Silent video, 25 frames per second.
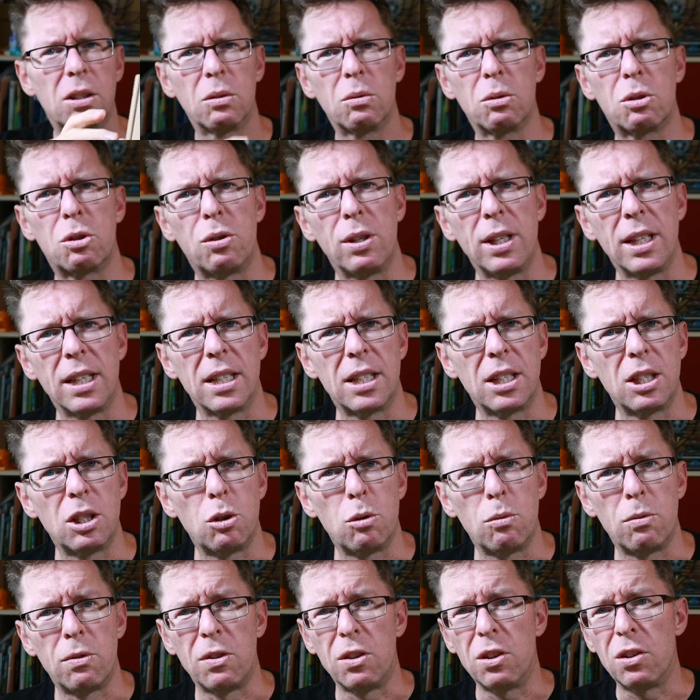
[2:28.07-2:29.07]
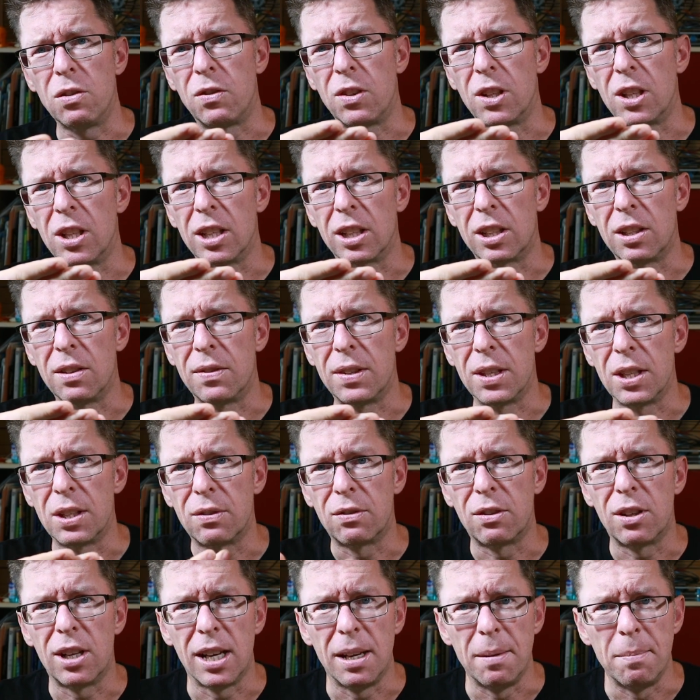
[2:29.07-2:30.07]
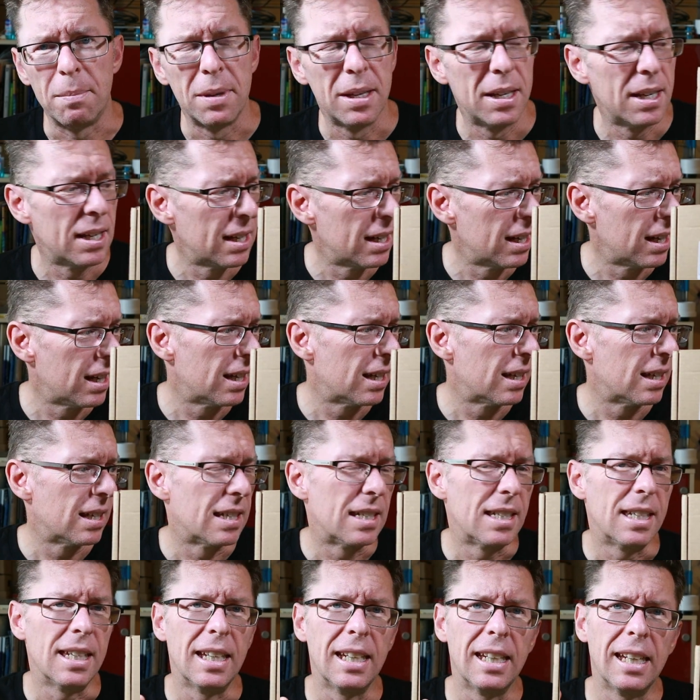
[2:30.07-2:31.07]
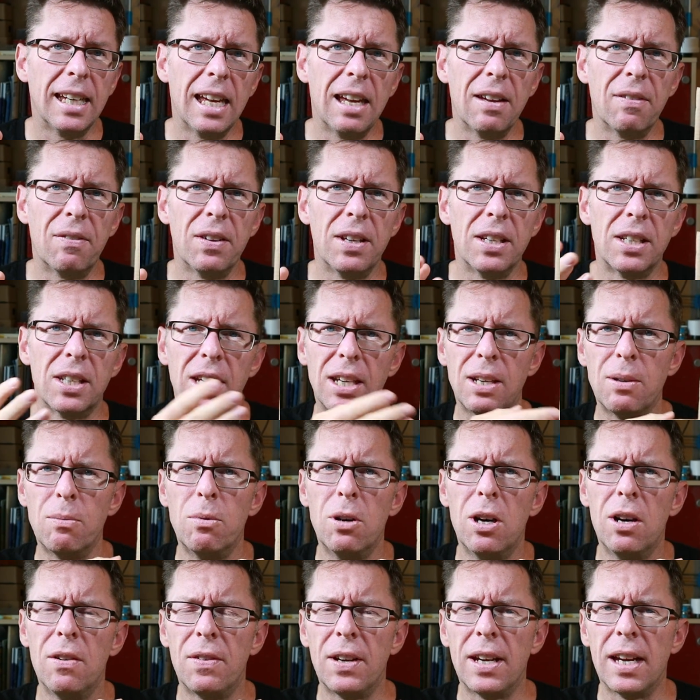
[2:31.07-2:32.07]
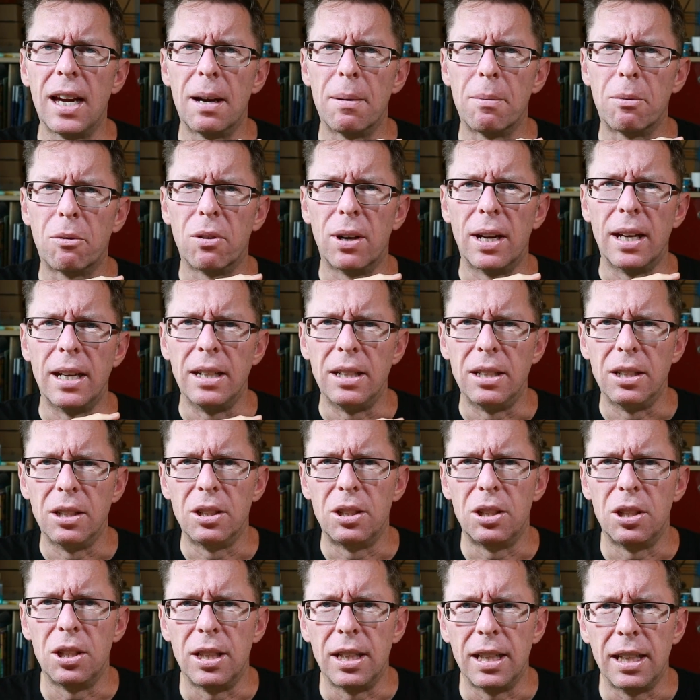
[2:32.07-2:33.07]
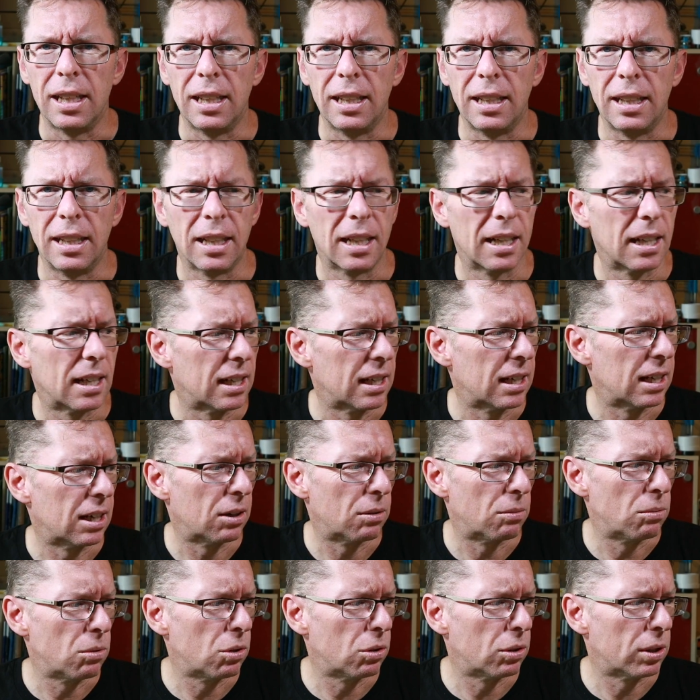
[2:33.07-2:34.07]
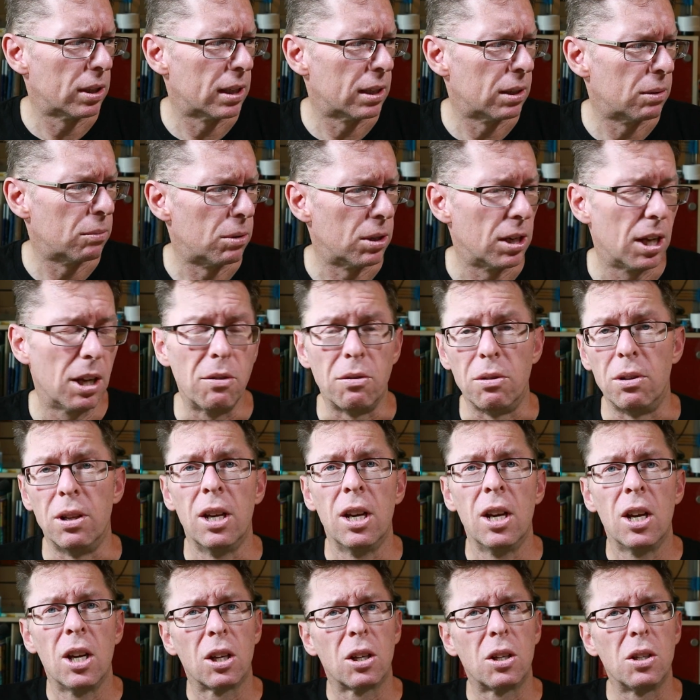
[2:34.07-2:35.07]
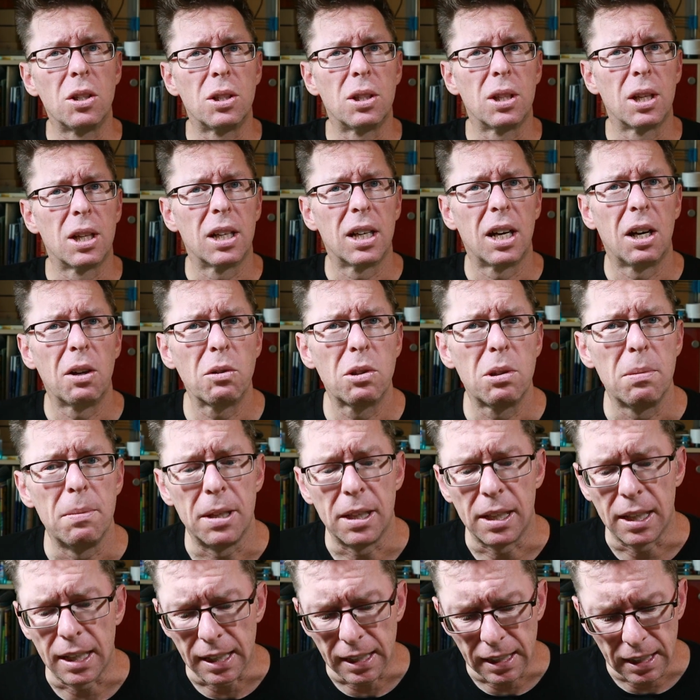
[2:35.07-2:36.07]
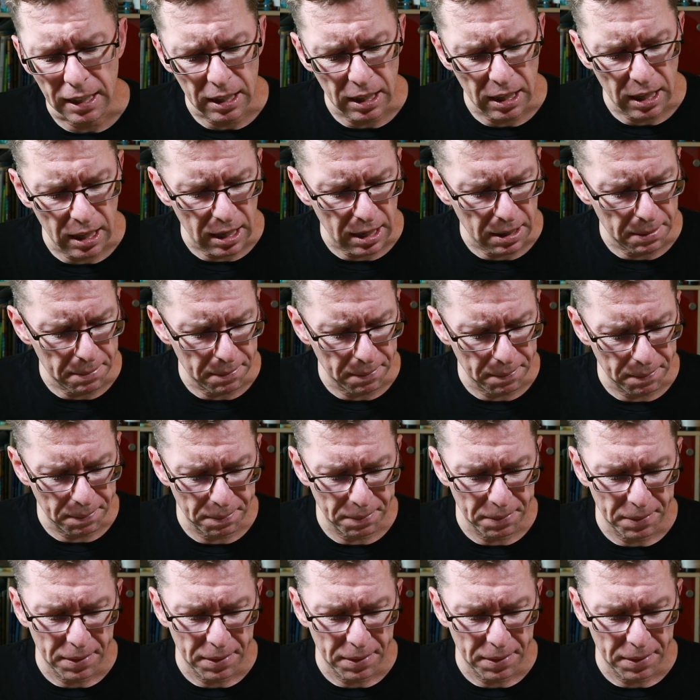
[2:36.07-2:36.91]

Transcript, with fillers: sort of treat this as a review, if you like, of this frame. See if it's a worthy upgrade to the uh, Aurora 100. Because ultimately, um,